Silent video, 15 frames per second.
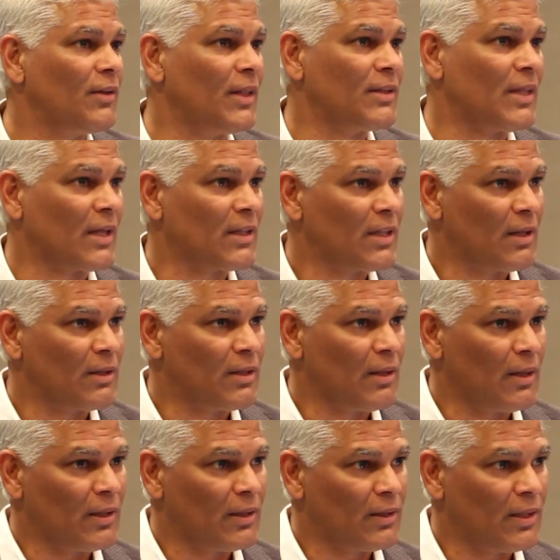
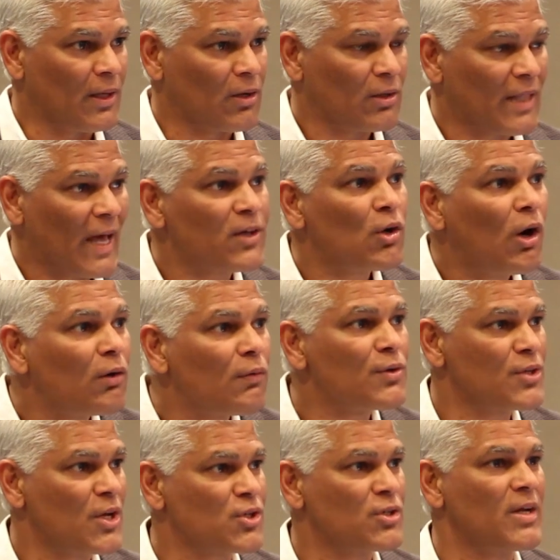that
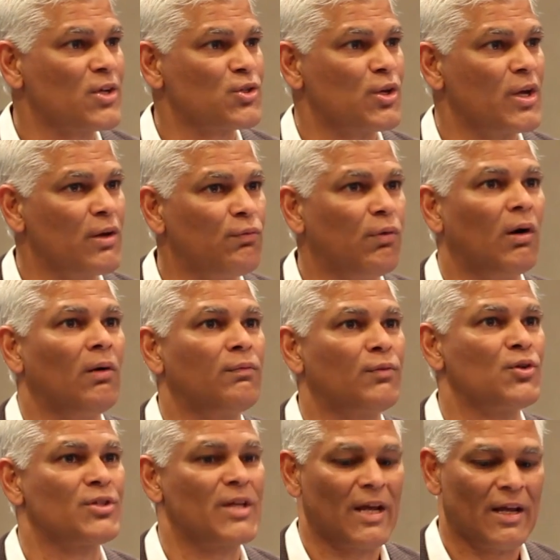conversation has to evolve
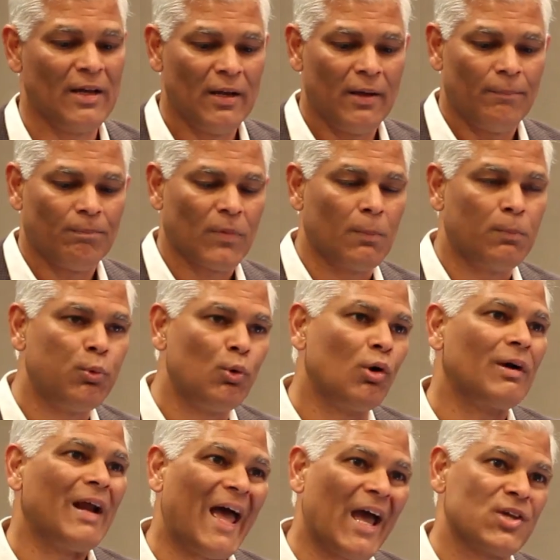to say the
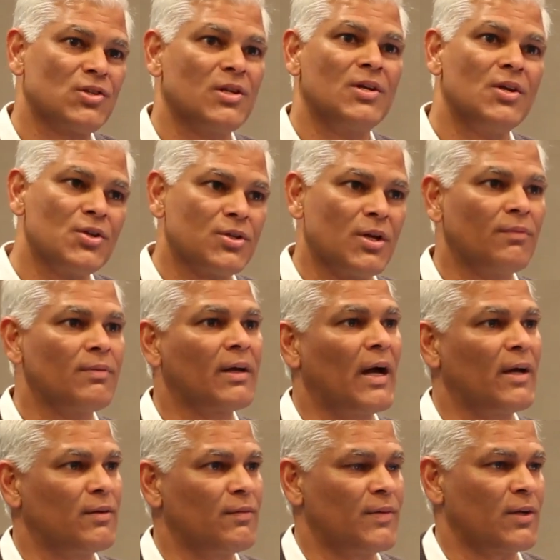poor actually deserve the
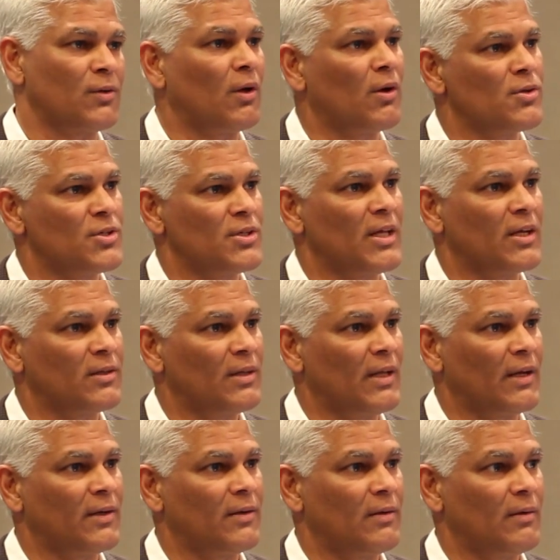kind of technology
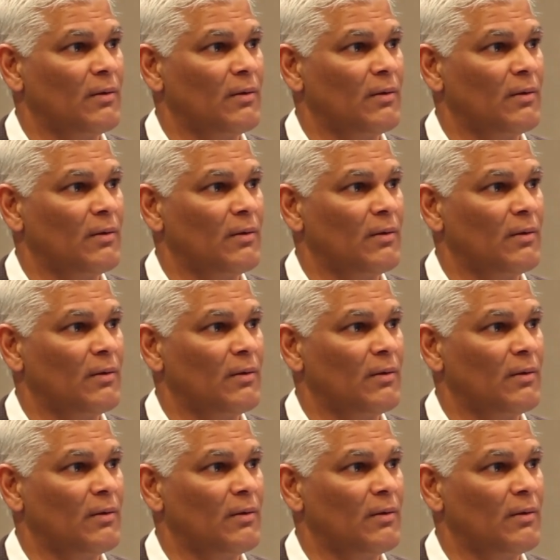that